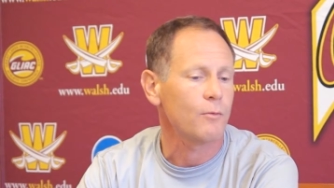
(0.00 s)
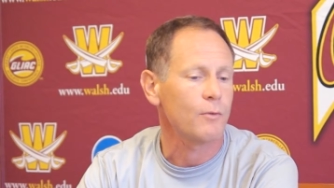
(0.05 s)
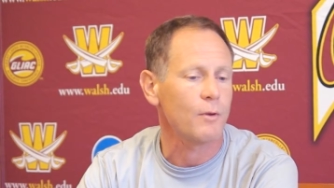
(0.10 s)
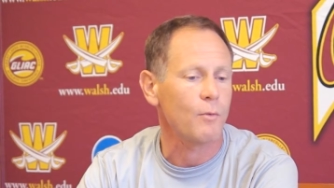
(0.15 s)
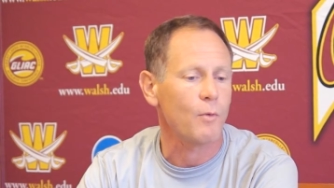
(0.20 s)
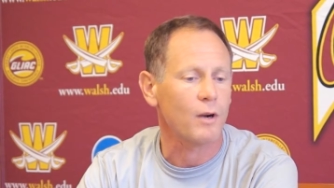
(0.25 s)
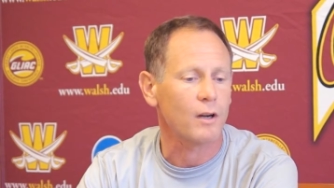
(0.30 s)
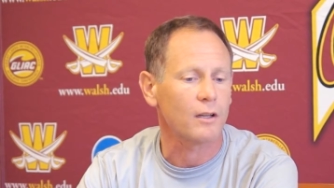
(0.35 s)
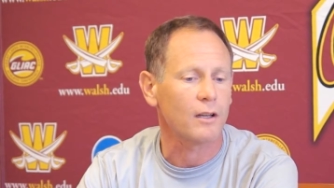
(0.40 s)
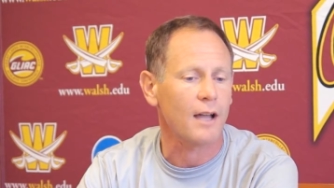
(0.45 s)
We
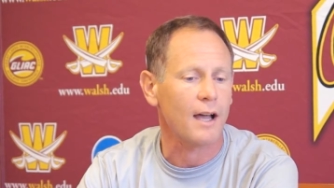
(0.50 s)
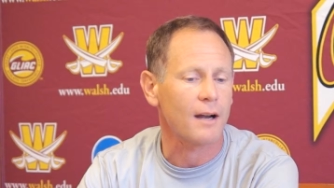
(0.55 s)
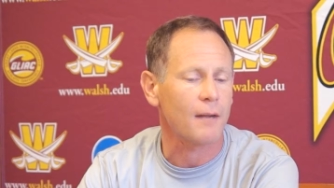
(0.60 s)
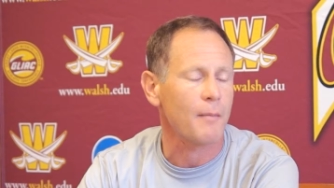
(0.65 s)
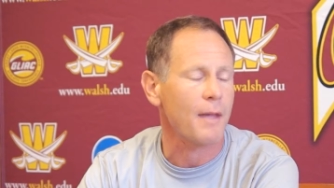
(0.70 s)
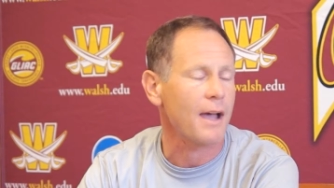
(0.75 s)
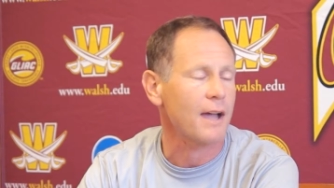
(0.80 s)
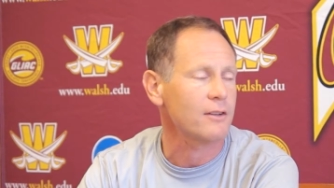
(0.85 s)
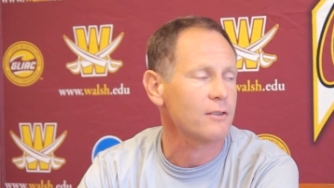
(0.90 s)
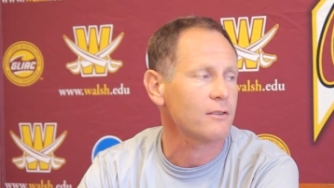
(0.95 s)
won a lot of
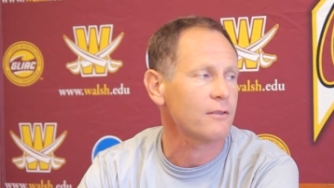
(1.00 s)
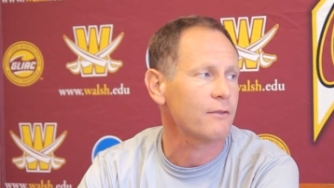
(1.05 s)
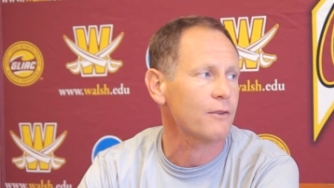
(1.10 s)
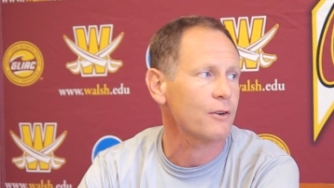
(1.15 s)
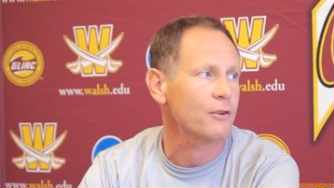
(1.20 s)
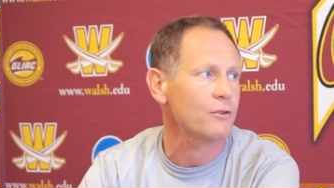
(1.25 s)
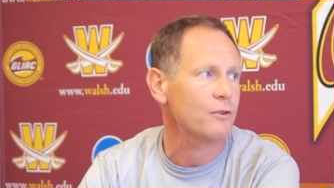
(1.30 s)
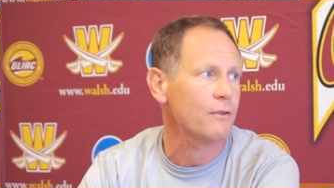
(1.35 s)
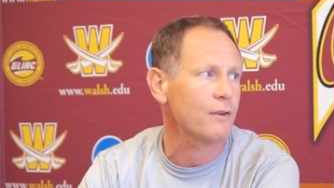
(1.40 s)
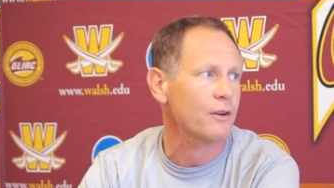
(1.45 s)
matches
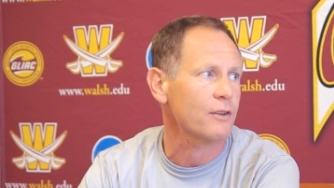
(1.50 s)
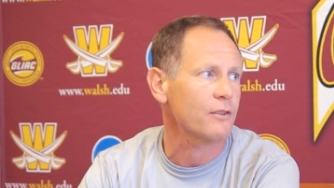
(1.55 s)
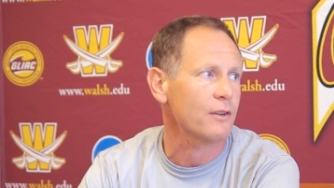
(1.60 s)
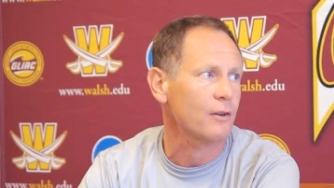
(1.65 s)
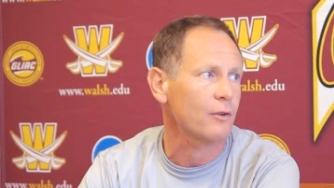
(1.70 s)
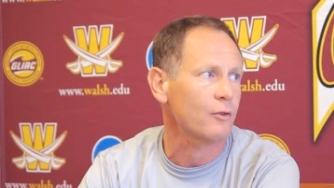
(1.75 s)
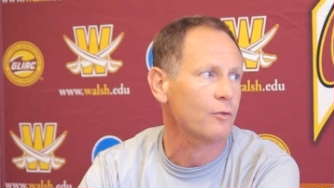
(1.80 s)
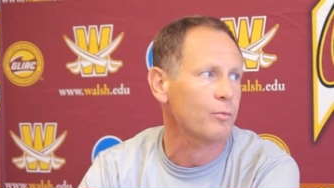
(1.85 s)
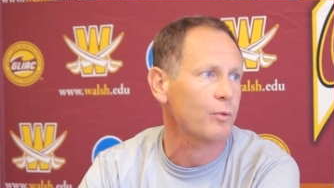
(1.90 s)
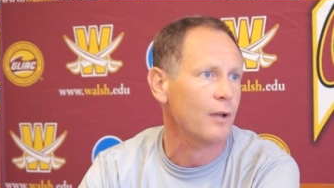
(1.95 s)
virtually our
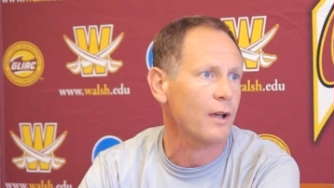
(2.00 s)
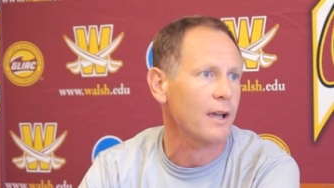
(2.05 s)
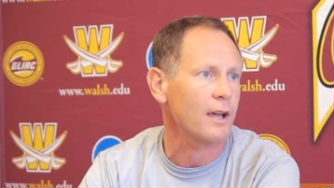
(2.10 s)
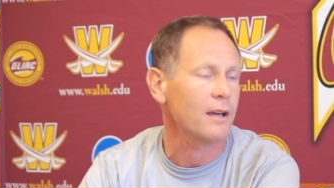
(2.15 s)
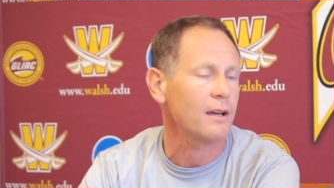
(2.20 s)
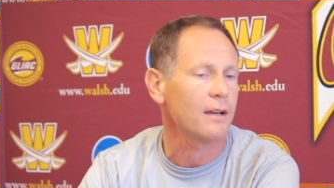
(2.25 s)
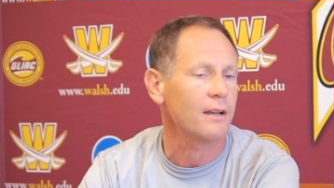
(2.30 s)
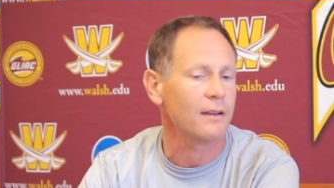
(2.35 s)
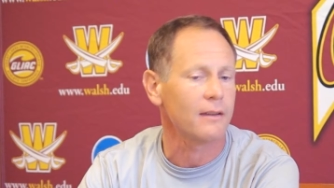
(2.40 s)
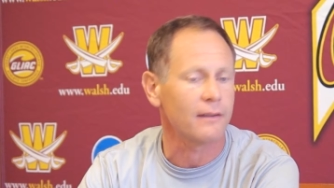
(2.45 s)
singles
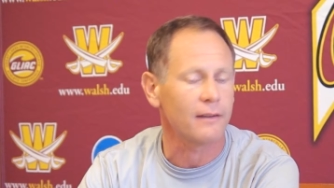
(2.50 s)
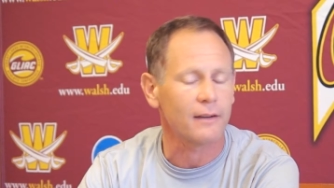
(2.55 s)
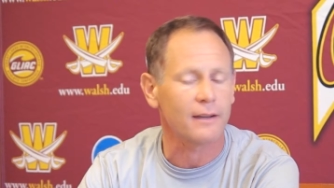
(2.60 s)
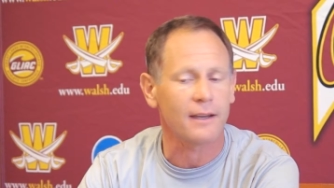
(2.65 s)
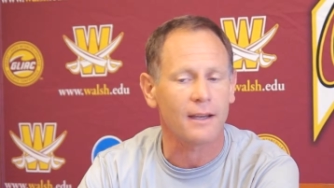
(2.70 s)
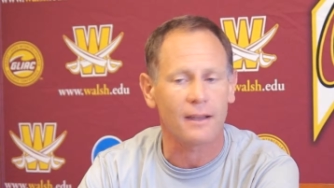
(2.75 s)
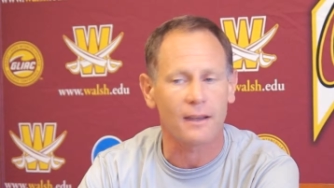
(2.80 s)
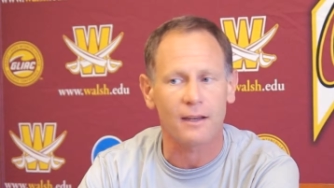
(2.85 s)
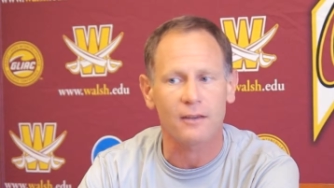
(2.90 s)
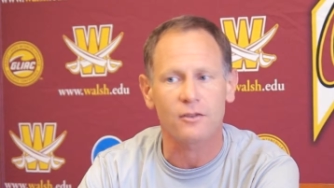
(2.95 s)
play, and
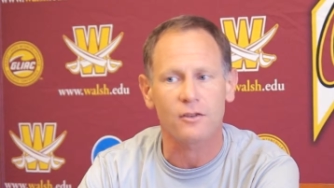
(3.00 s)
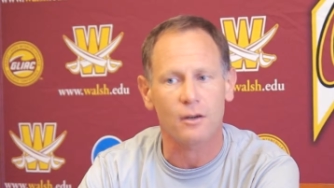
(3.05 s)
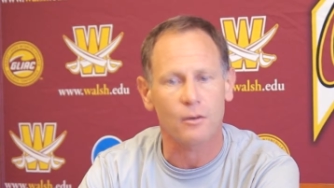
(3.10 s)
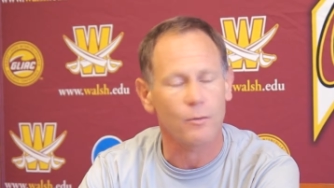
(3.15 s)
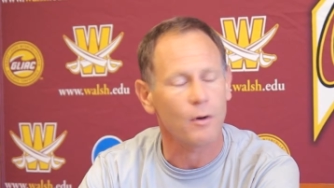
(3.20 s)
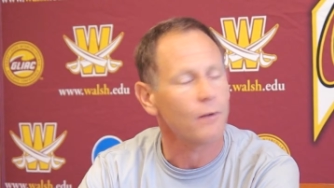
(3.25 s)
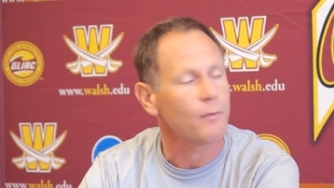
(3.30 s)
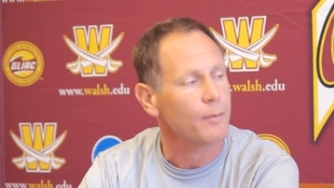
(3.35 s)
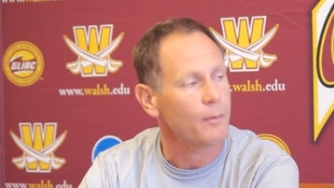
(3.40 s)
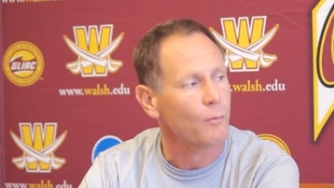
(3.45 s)
again this year,
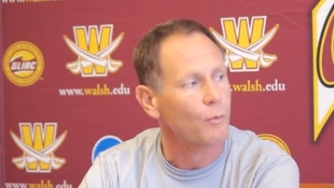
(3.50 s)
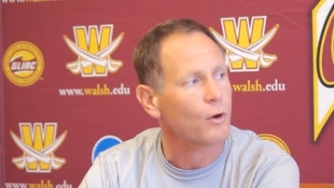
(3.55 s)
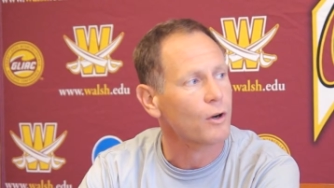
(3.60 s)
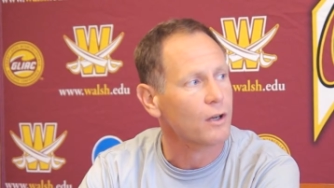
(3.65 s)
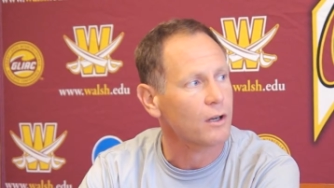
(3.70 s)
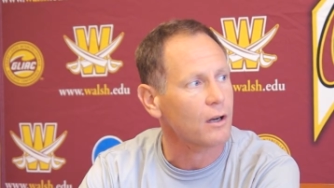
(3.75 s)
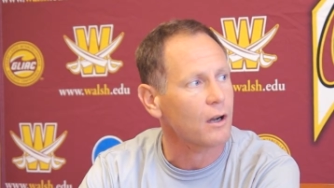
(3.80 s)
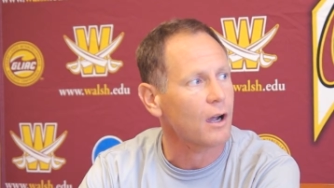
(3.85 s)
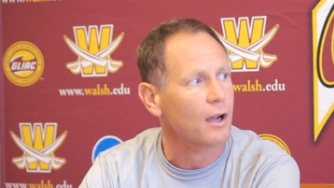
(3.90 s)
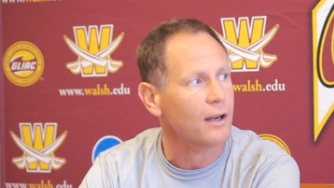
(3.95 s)
what we've been
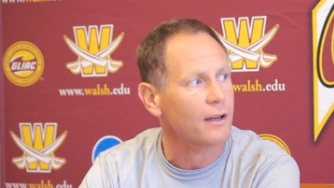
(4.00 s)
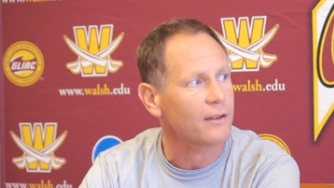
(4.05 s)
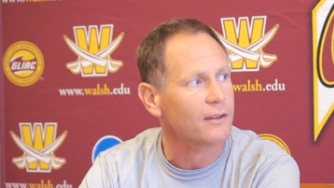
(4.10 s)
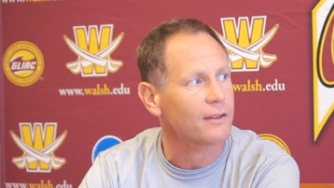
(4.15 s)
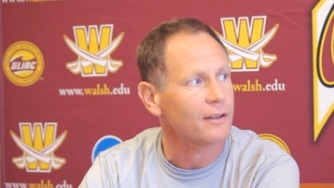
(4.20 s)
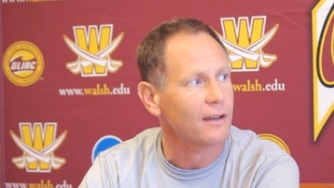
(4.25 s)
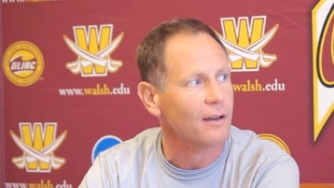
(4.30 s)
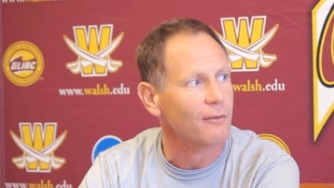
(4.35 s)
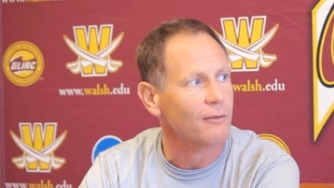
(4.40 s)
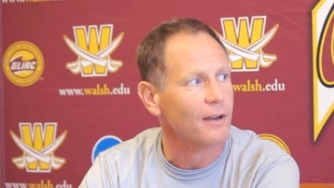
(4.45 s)
working on is
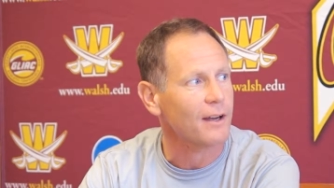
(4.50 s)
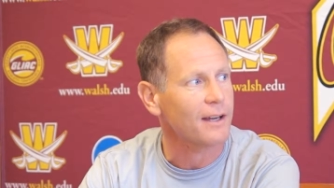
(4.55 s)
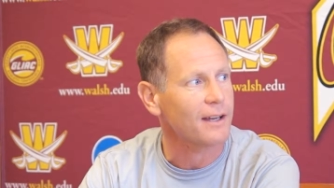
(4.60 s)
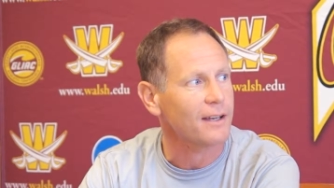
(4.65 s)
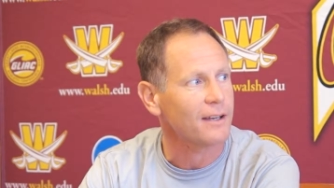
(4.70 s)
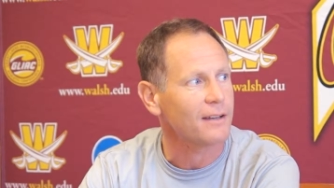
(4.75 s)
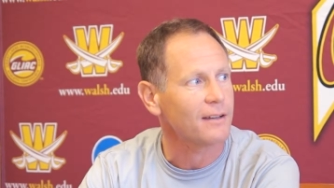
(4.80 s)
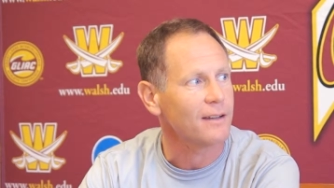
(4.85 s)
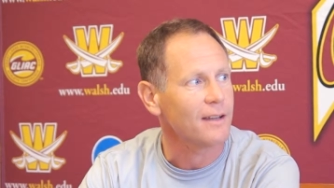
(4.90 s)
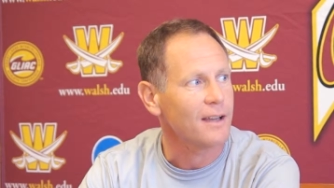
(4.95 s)
getting
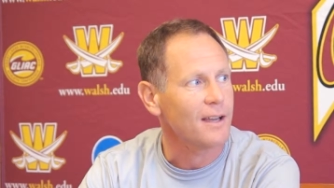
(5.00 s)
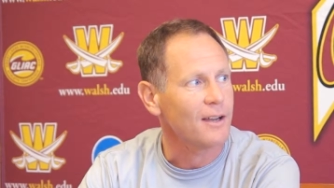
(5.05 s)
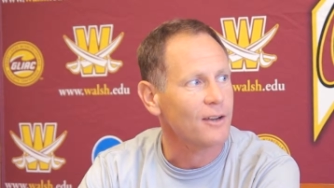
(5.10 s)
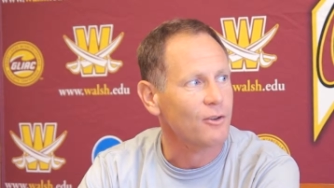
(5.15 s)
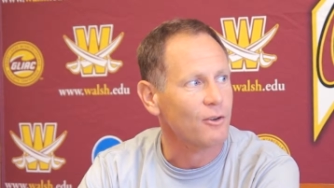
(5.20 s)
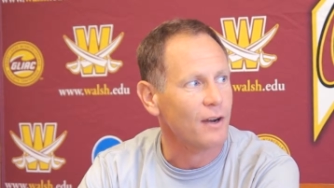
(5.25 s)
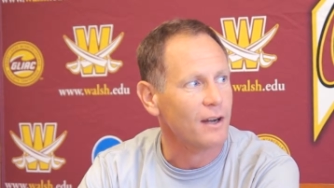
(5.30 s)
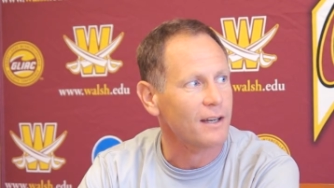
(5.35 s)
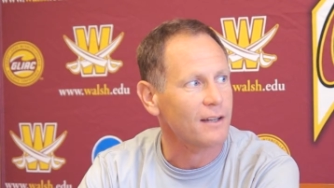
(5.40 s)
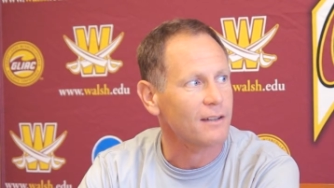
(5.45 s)
ready and
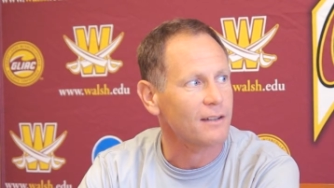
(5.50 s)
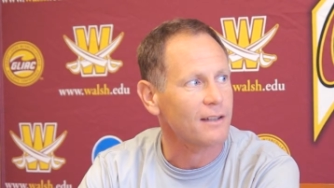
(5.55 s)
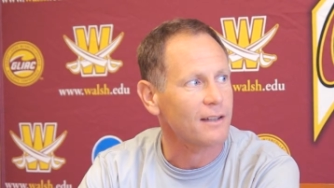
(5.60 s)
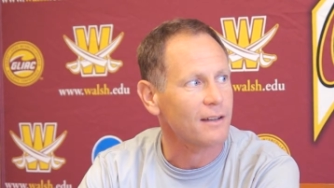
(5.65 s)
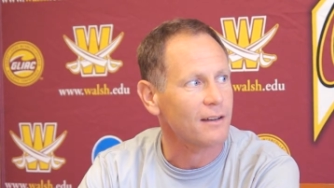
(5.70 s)
trying to